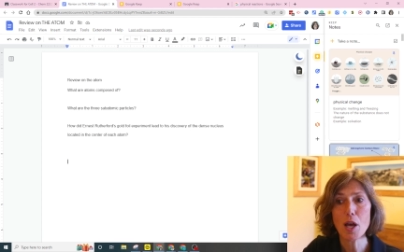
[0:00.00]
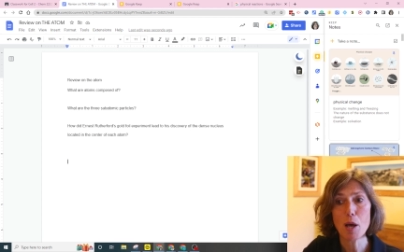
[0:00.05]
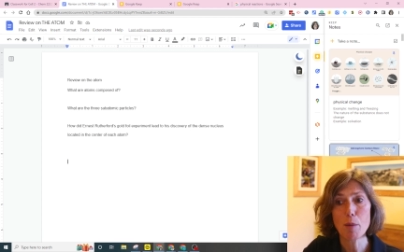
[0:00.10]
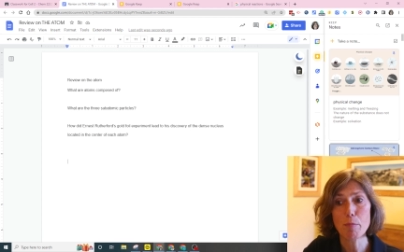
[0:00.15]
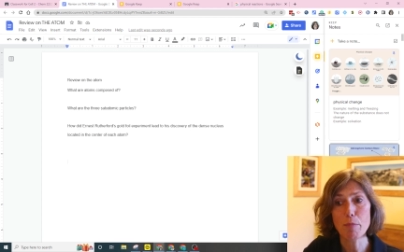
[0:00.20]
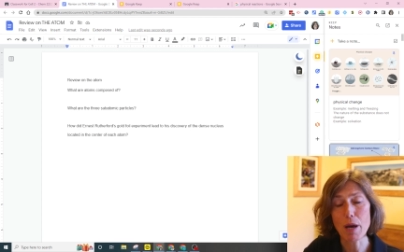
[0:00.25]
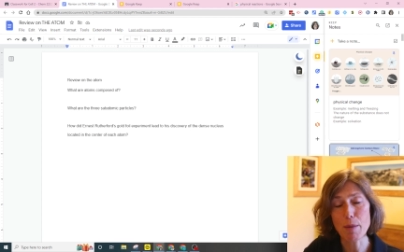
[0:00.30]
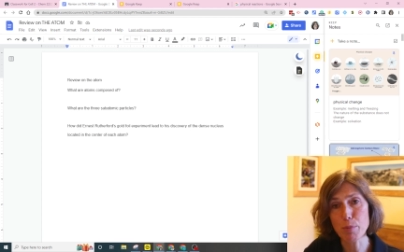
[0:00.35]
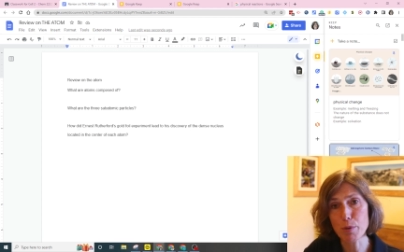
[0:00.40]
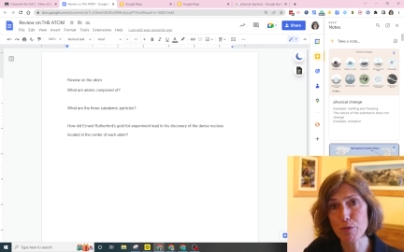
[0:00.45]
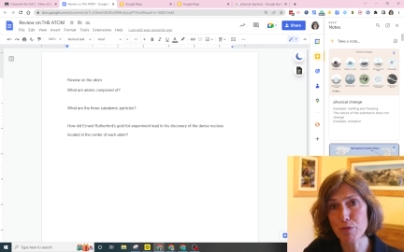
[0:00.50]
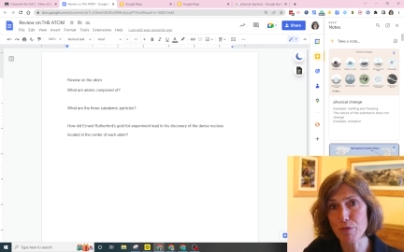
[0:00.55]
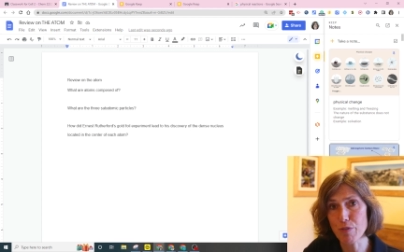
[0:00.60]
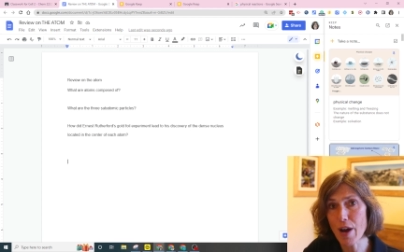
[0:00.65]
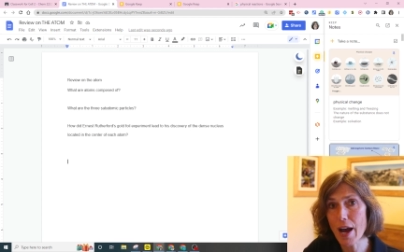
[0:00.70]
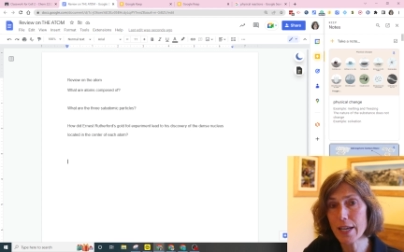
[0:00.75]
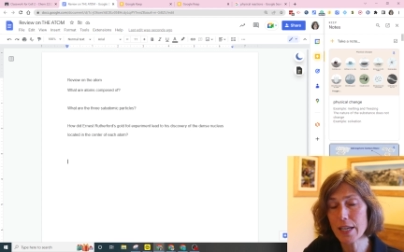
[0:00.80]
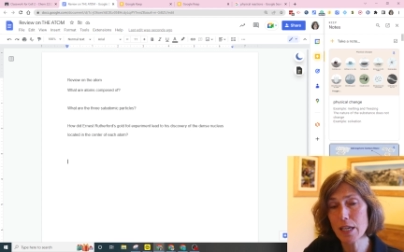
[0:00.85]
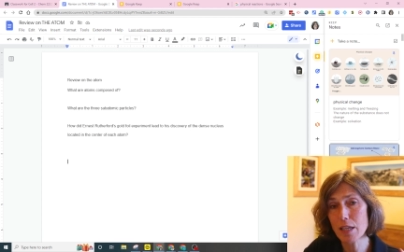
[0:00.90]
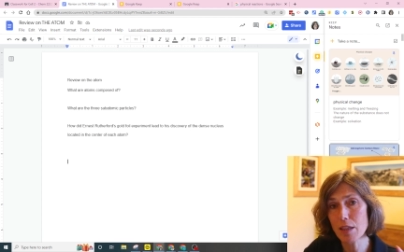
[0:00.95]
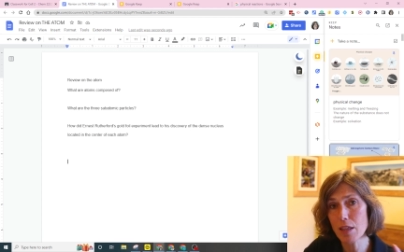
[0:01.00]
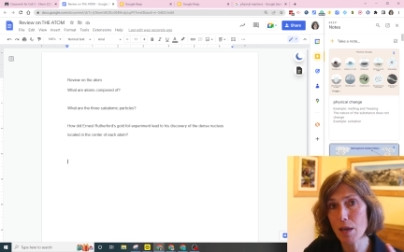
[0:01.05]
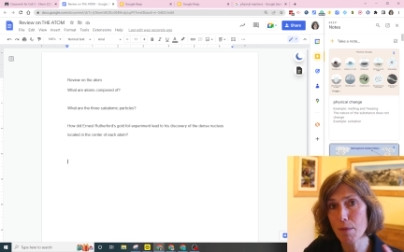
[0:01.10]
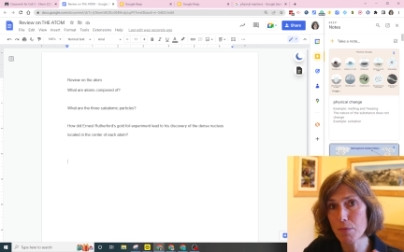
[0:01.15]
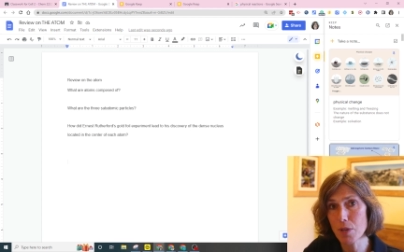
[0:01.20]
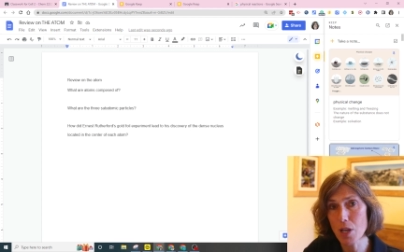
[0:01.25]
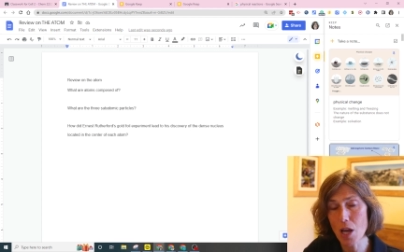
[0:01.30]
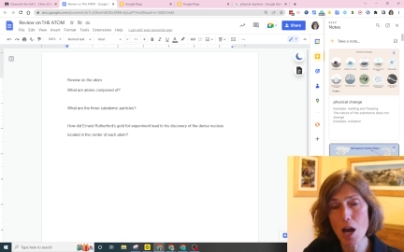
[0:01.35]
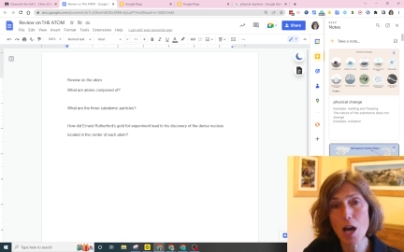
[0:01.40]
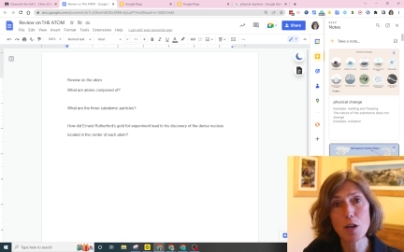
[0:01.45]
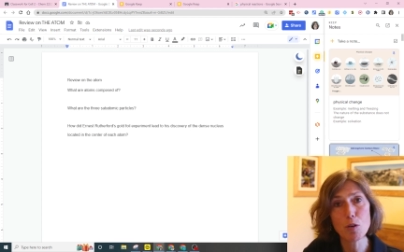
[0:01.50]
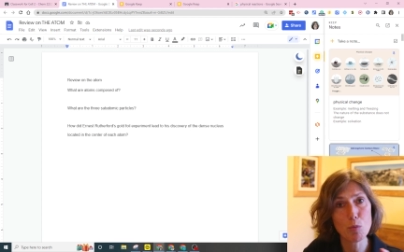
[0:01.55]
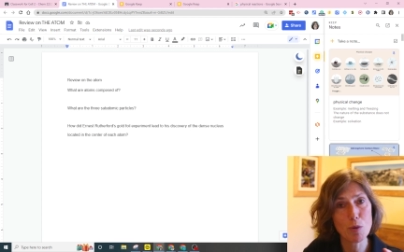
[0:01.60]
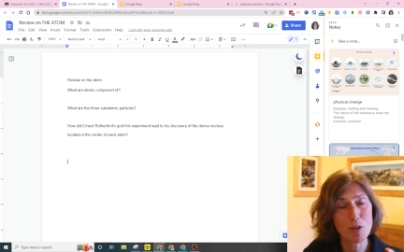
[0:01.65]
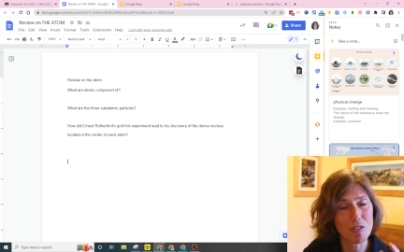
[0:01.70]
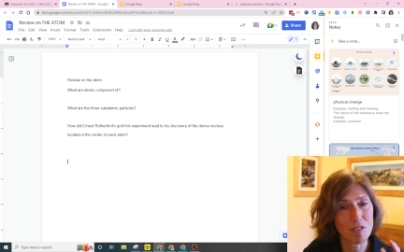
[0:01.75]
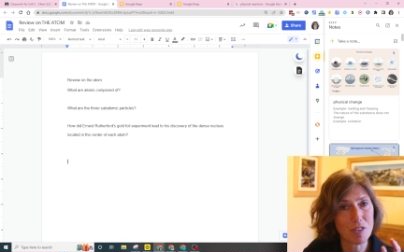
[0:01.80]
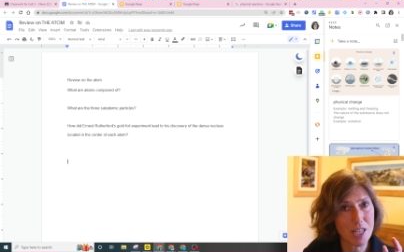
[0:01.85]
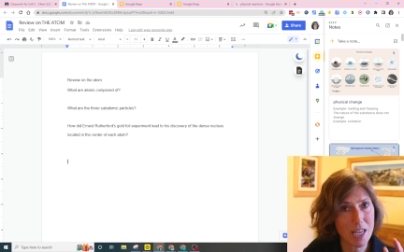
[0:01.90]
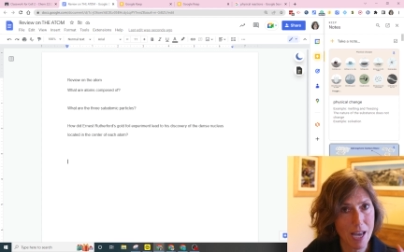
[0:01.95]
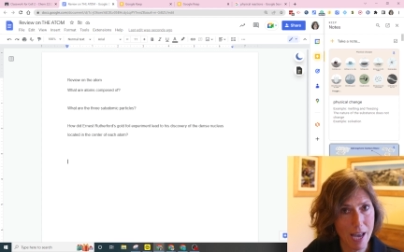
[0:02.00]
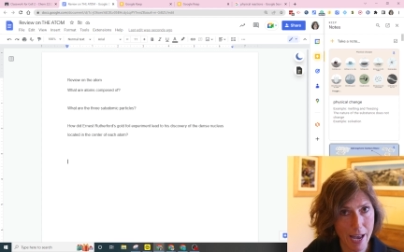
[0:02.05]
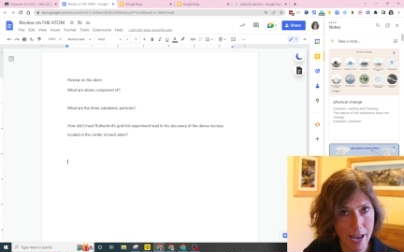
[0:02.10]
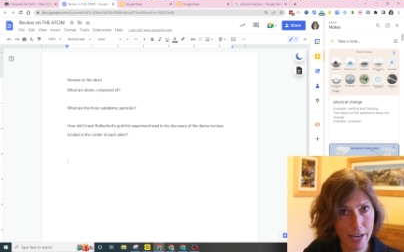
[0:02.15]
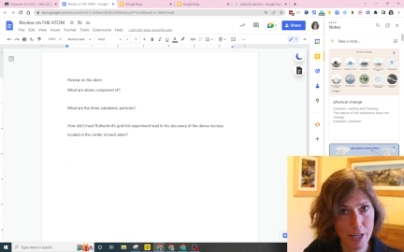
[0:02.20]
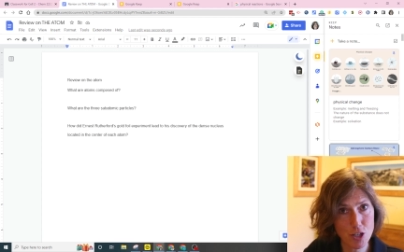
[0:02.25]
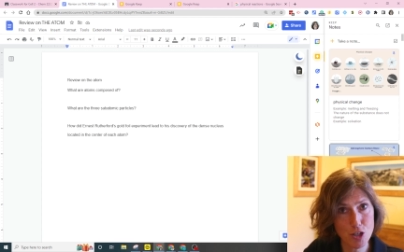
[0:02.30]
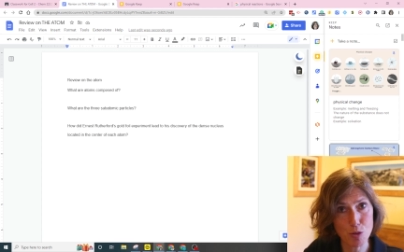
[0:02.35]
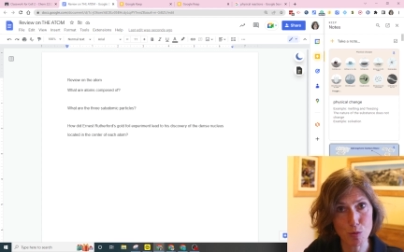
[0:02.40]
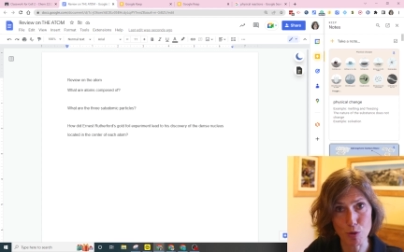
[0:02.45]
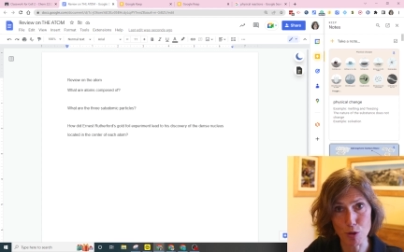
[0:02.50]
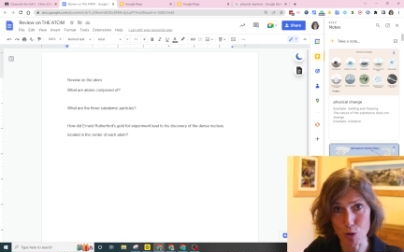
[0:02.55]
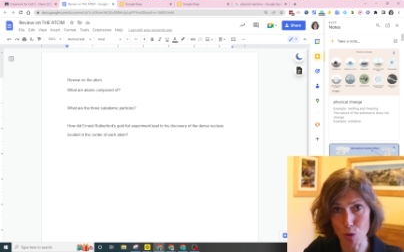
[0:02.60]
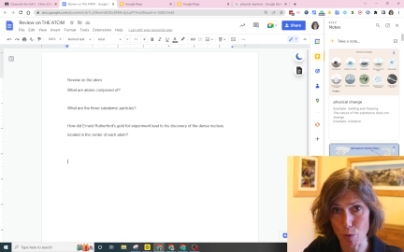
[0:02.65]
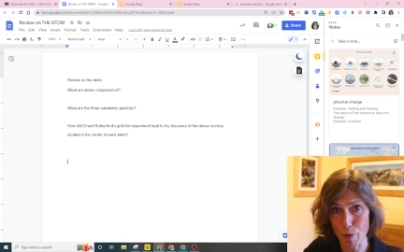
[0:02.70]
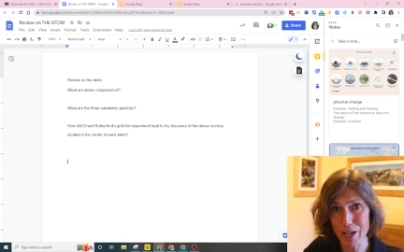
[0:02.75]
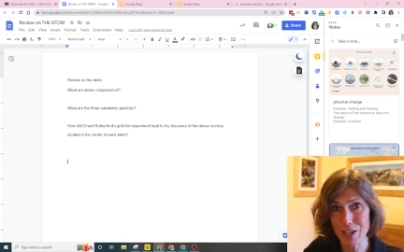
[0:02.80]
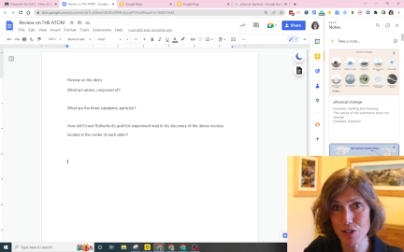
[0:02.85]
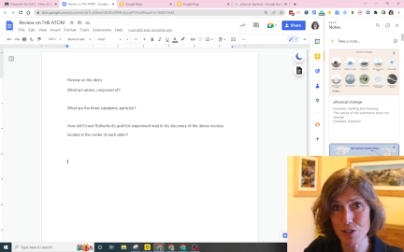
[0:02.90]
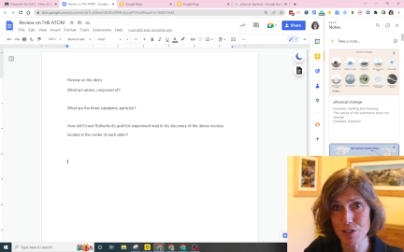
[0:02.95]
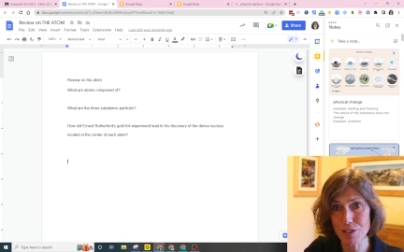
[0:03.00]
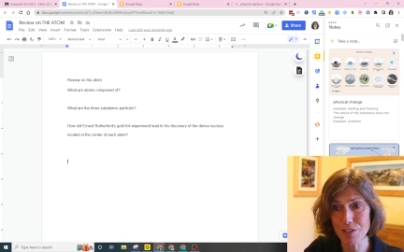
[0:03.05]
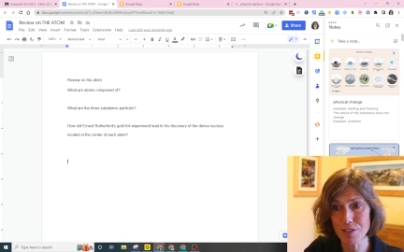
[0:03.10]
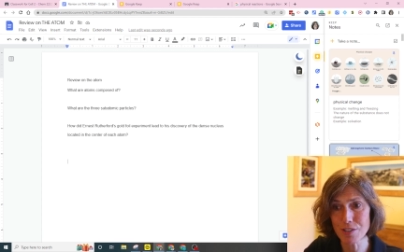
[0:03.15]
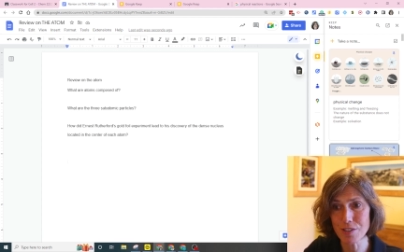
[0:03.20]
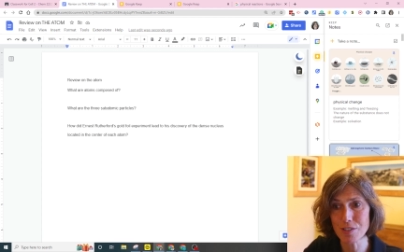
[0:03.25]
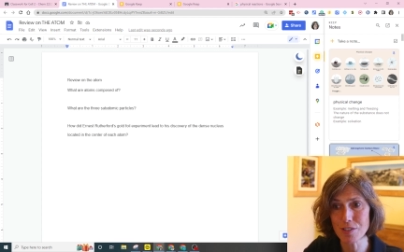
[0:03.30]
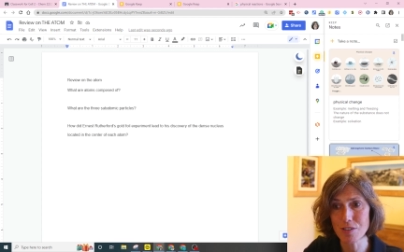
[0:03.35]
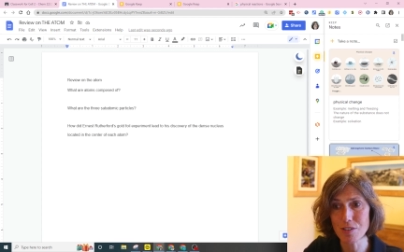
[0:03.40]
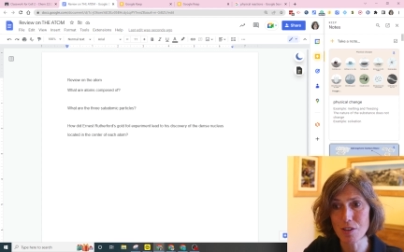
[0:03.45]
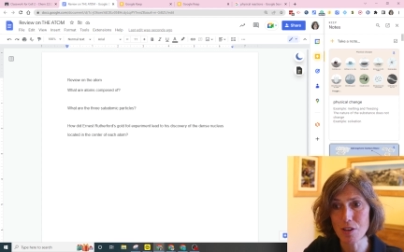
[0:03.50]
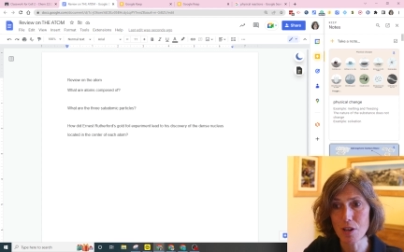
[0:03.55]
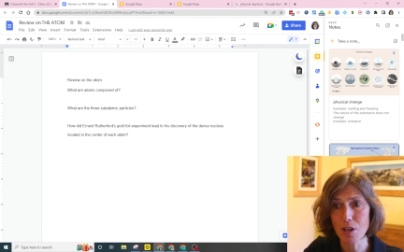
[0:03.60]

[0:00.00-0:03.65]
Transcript: by providing them not with the actual questions,